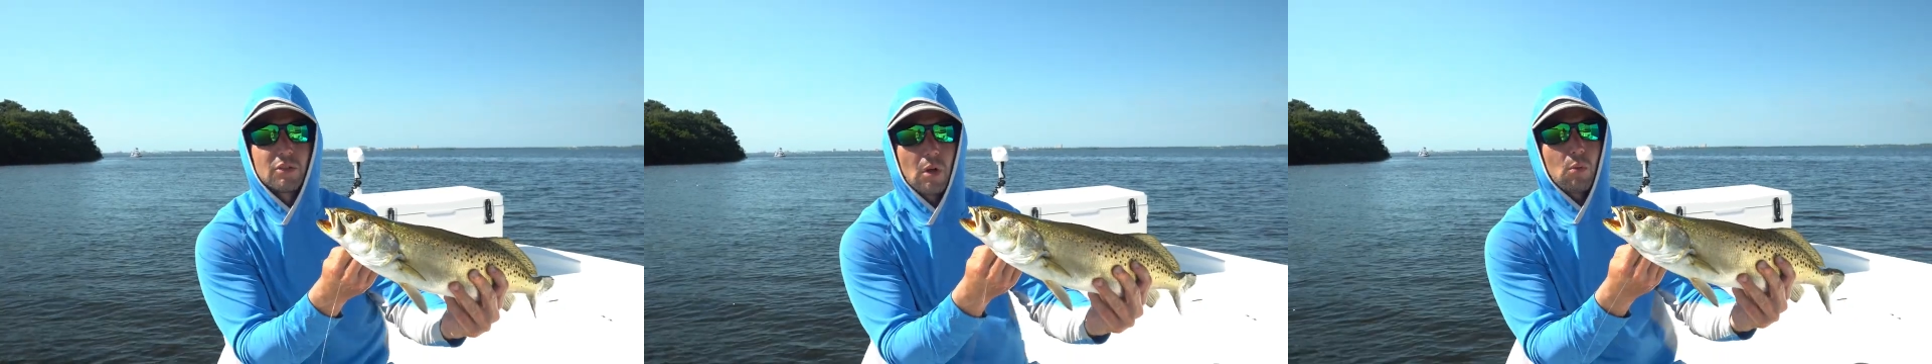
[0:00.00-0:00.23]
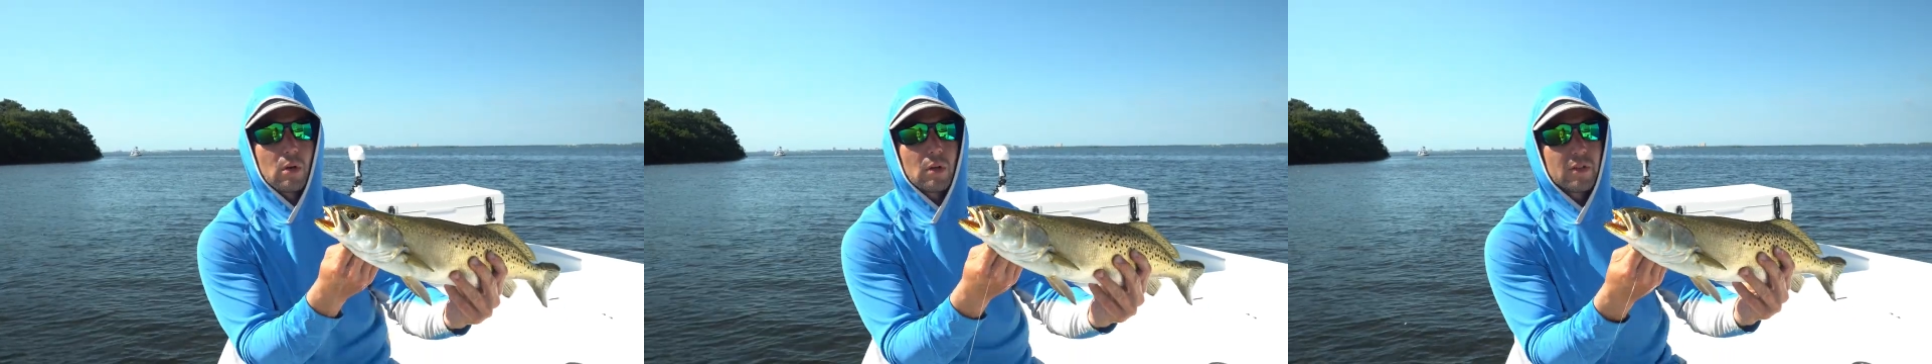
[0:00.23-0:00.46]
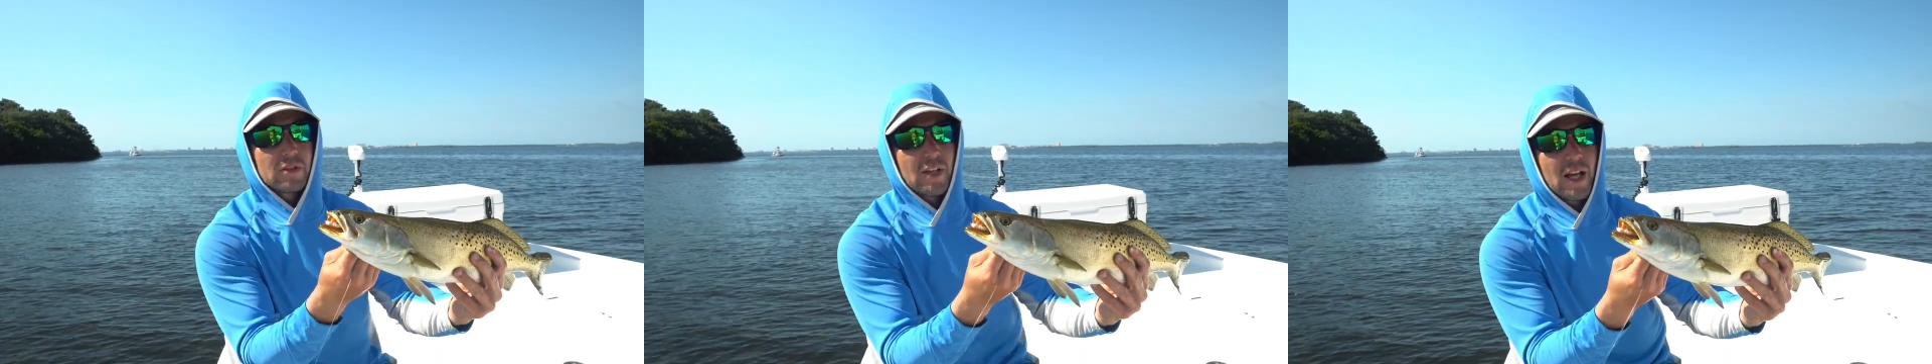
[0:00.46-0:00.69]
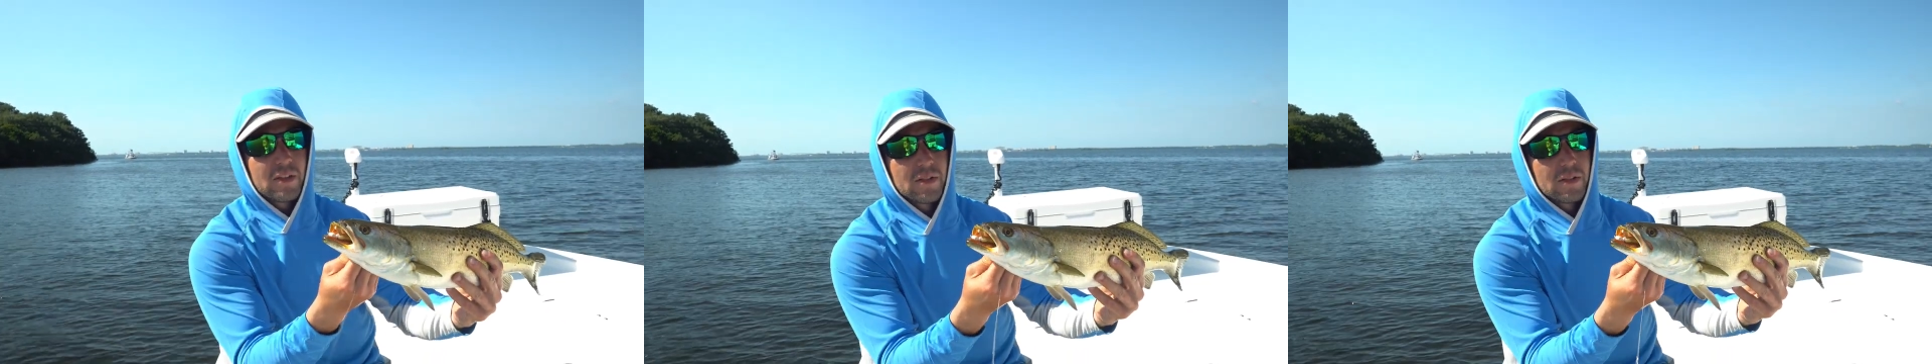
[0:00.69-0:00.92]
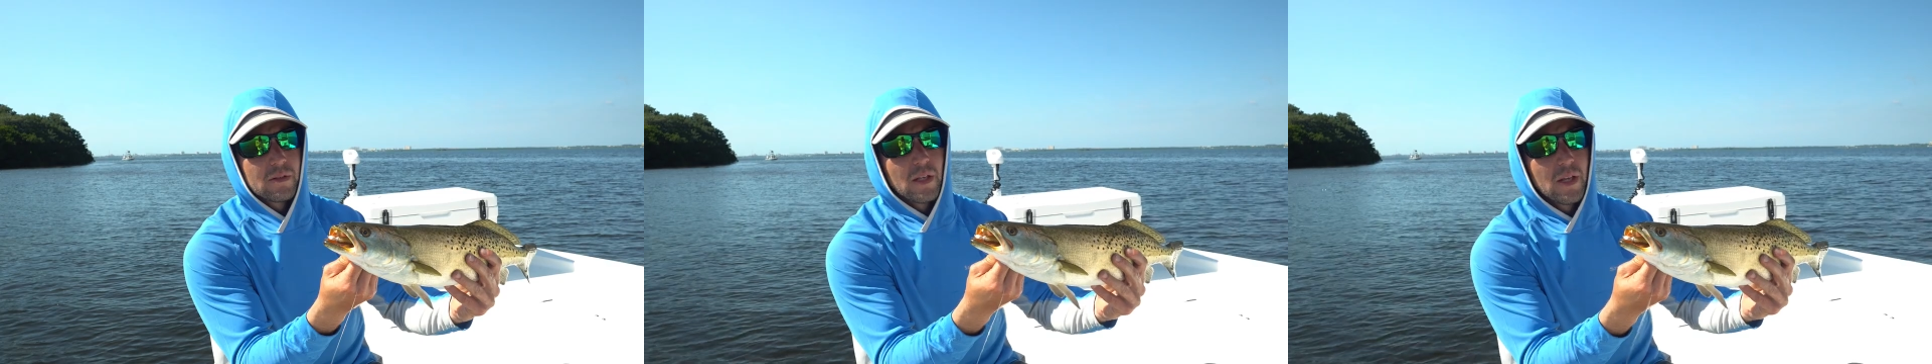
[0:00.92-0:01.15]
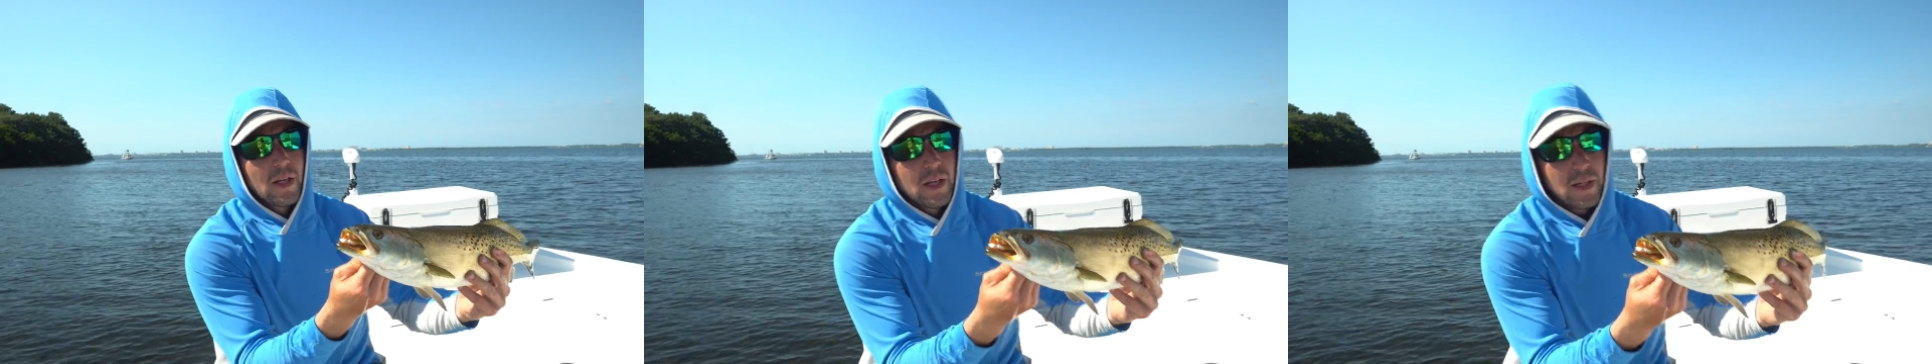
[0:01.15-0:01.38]
Saltwater
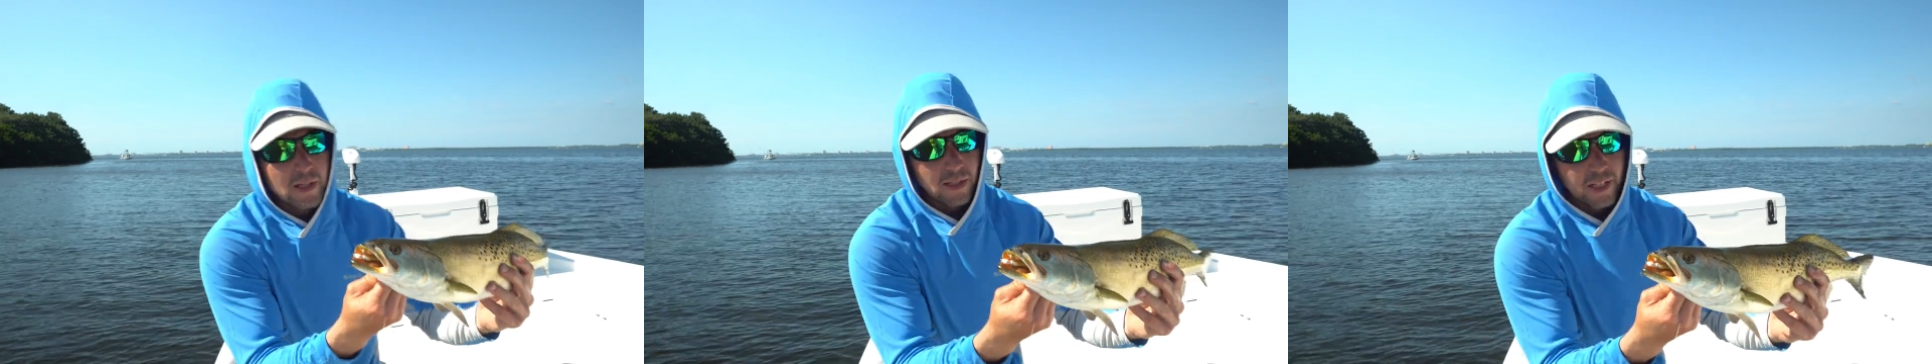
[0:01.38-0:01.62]
Assassin,